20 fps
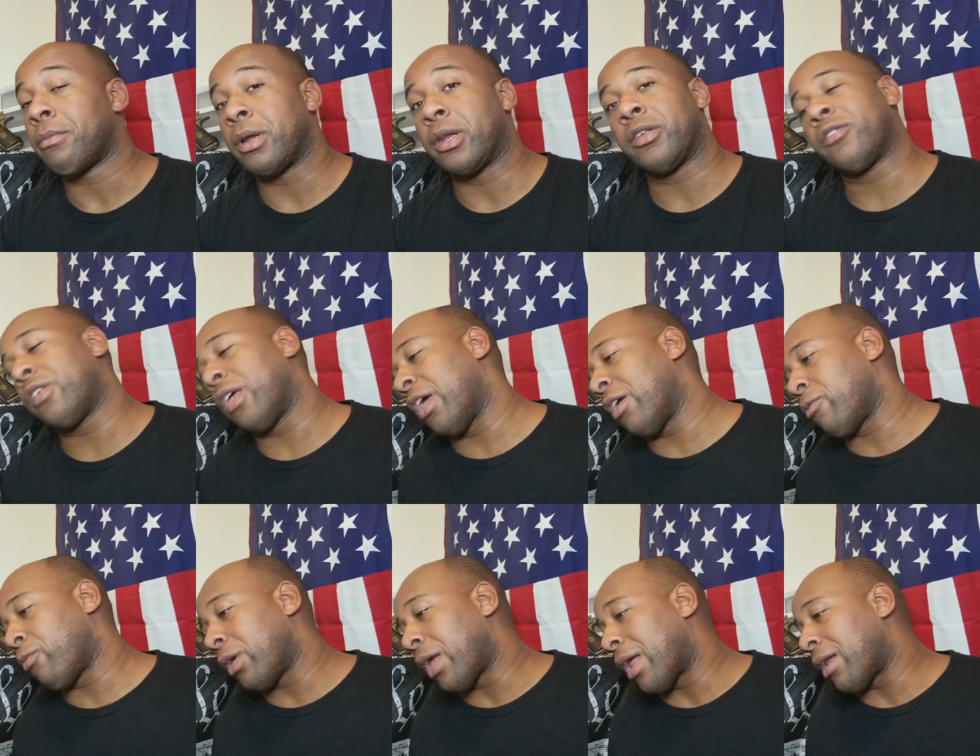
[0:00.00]
But
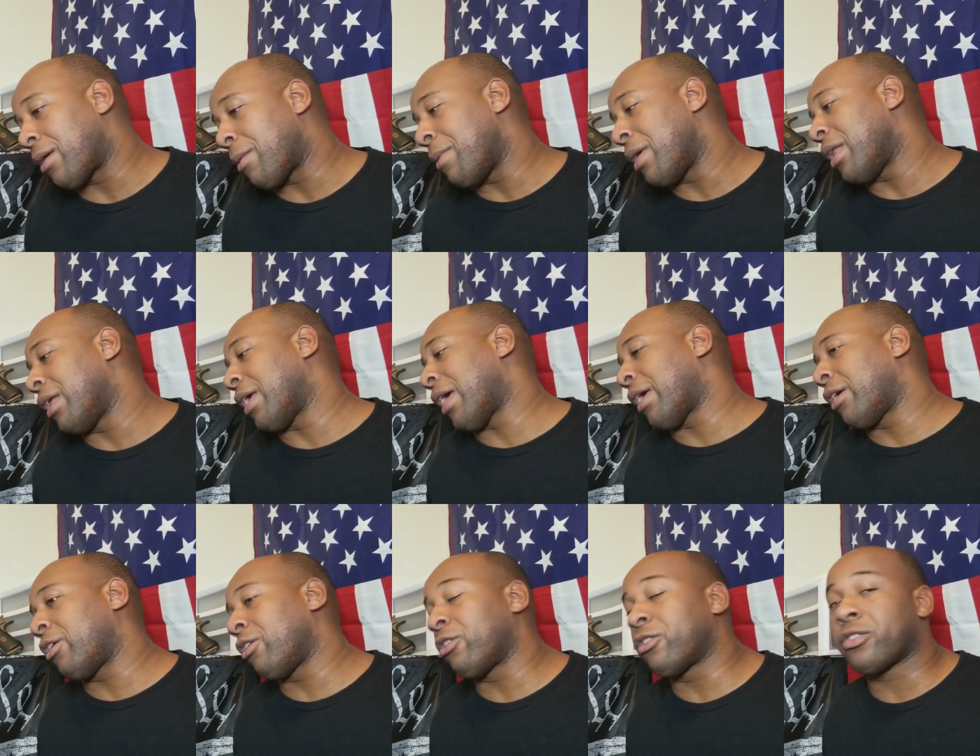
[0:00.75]
instead, we got the
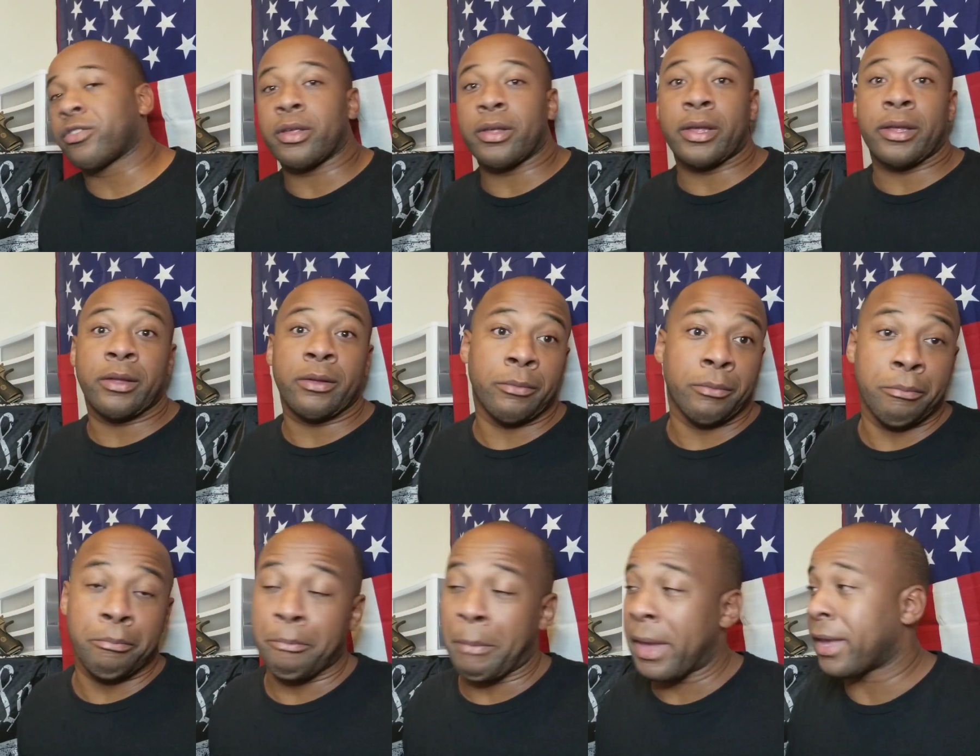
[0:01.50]
media out here
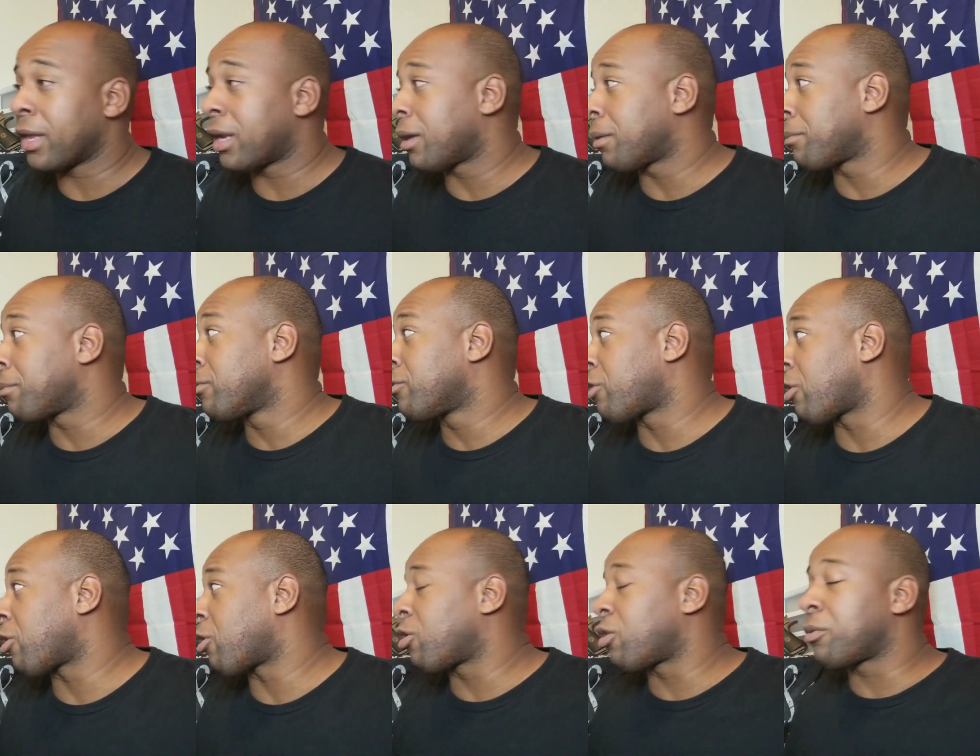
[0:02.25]
making up
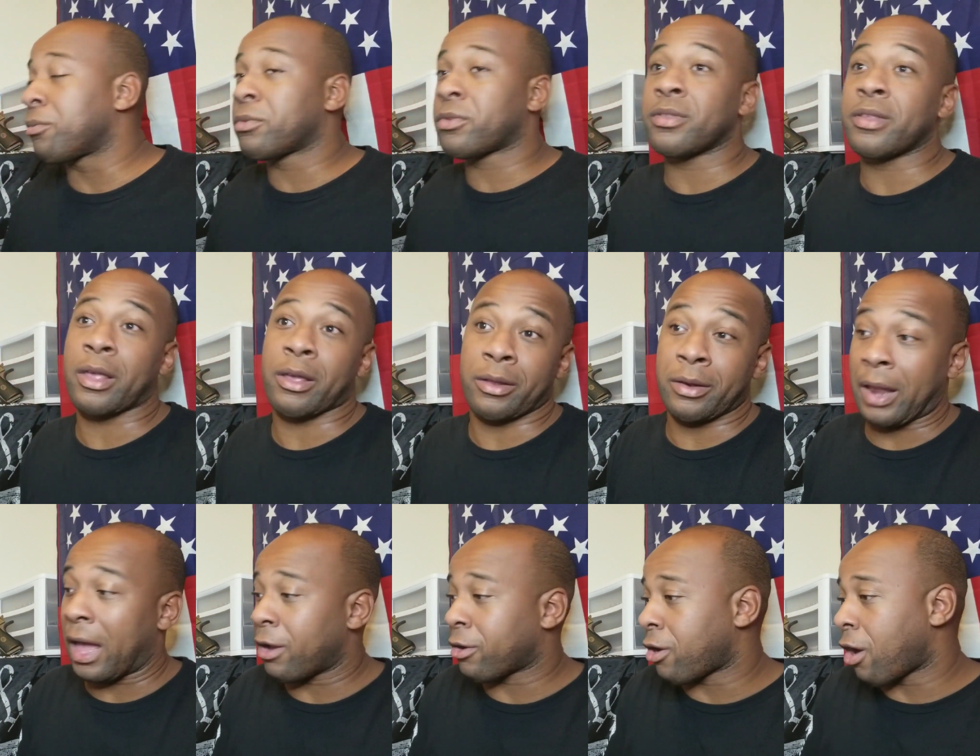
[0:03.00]
terms,
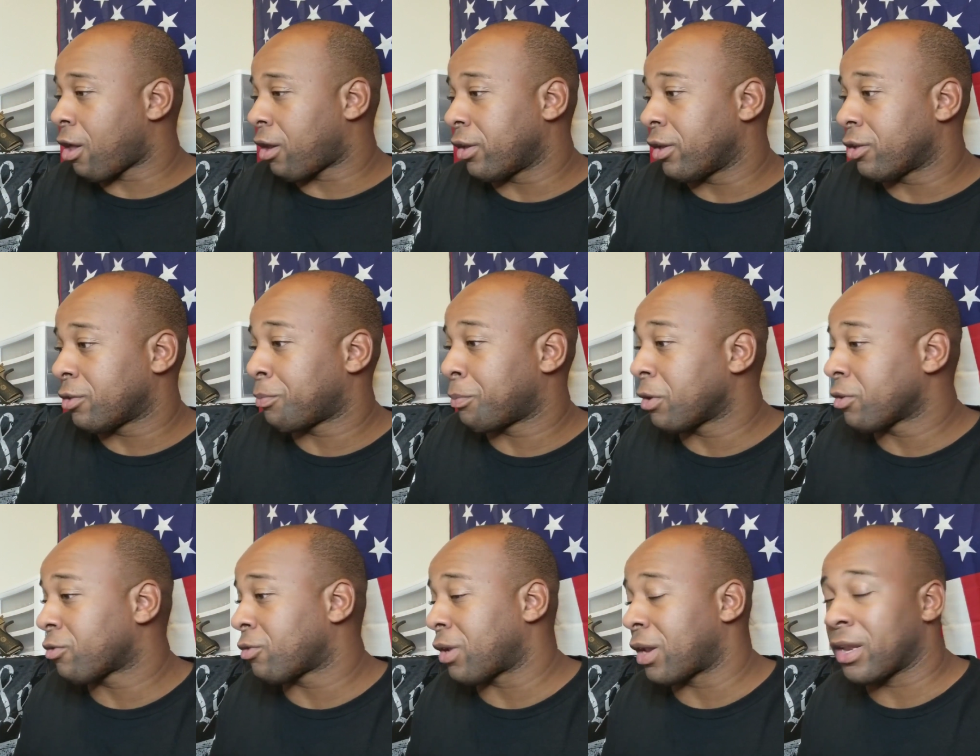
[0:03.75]
not calling this
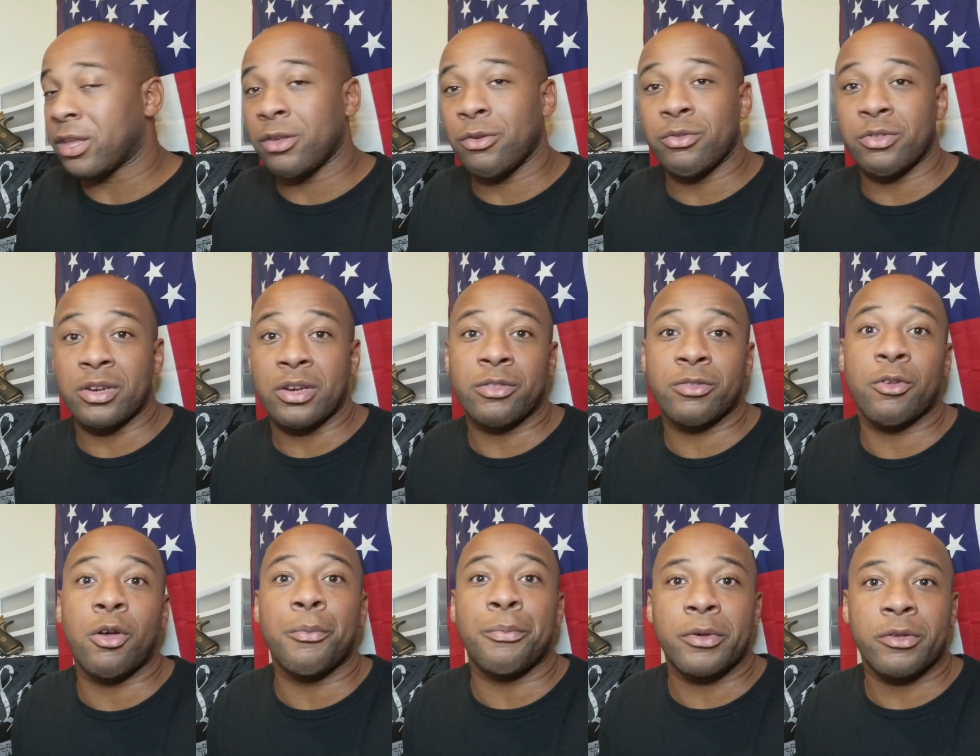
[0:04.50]
pistol that he used
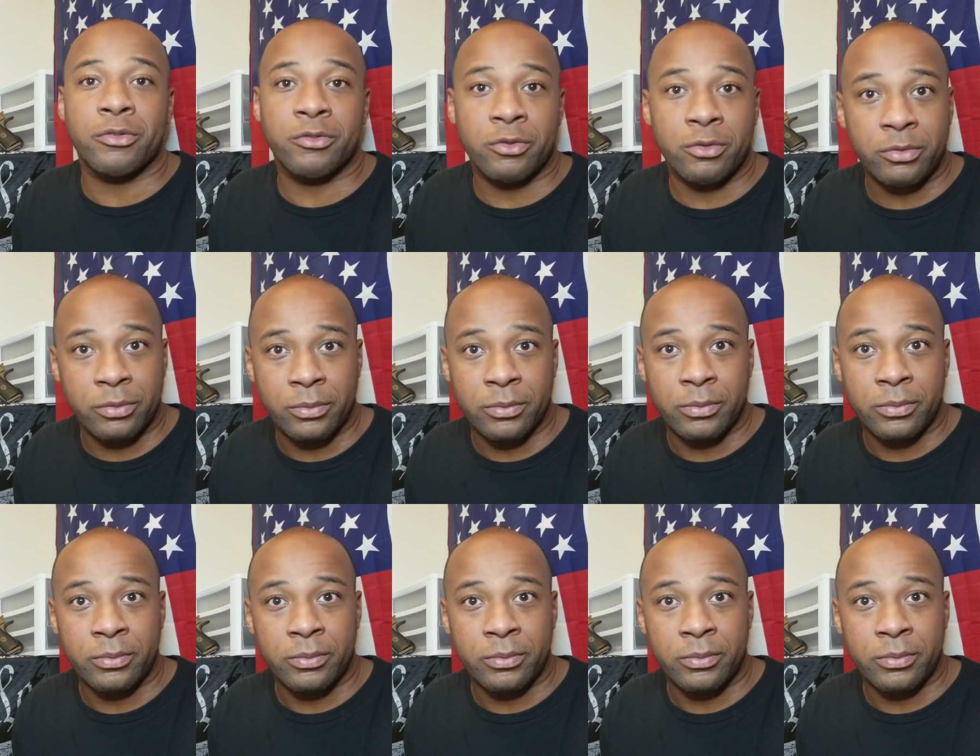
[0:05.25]
an assault pistol